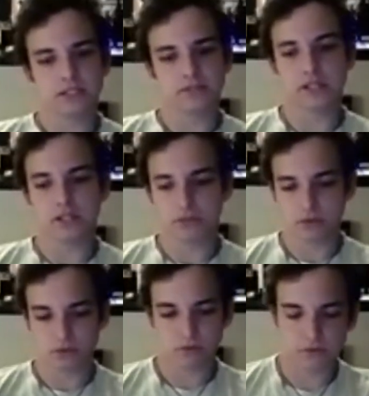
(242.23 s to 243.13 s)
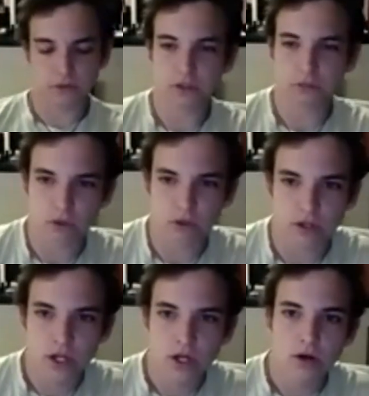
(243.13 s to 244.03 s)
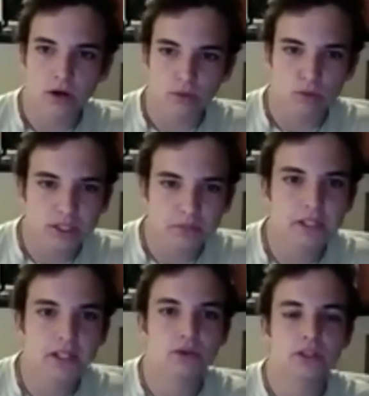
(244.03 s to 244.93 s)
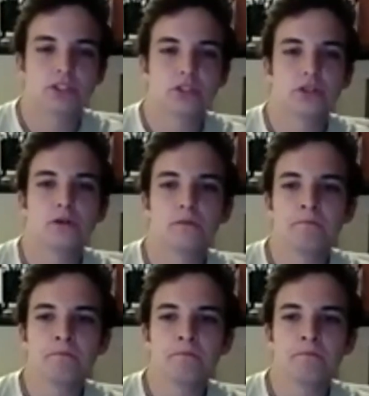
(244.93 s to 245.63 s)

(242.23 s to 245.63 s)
video will focus more on what's Bitcoin. So,